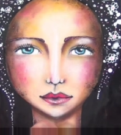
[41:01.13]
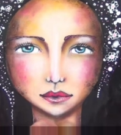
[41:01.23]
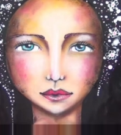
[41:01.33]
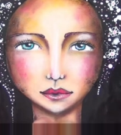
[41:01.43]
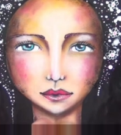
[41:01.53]

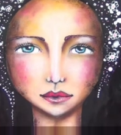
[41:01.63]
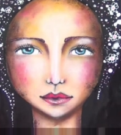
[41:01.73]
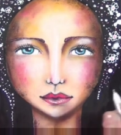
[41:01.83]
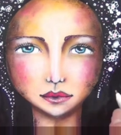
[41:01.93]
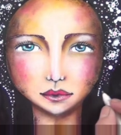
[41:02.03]

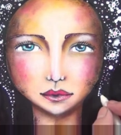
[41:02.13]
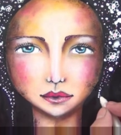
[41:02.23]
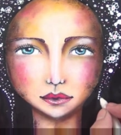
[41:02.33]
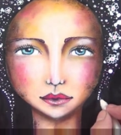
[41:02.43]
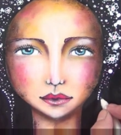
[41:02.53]

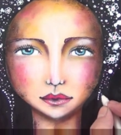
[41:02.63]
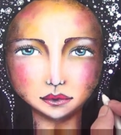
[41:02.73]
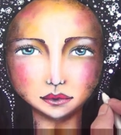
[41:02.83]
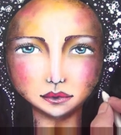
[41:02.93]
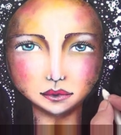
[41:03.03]

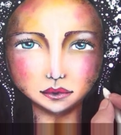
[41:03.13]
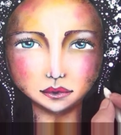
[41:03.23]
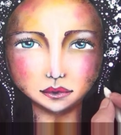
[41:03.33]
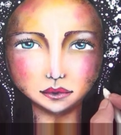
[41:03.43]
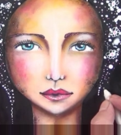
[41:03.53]

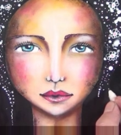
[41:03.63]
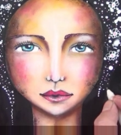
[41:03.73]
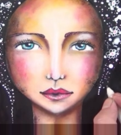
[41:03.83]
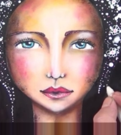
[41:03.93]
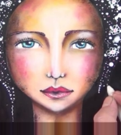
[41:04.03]

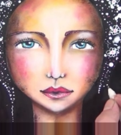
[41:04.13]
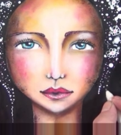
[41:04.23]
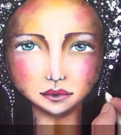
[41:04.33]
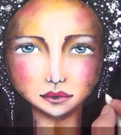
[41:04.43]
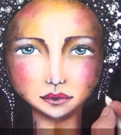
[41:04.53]

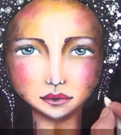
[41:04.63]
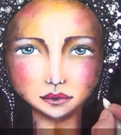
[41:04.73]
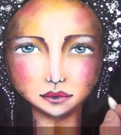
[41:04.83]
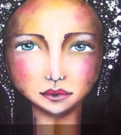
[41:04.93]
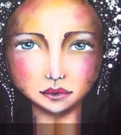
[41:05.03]

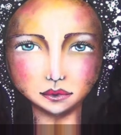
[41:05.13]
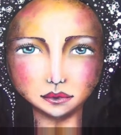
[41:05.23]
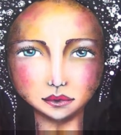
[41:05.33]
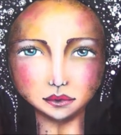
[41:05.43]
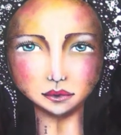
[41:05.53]

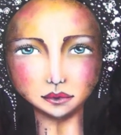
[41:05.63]
[no speech]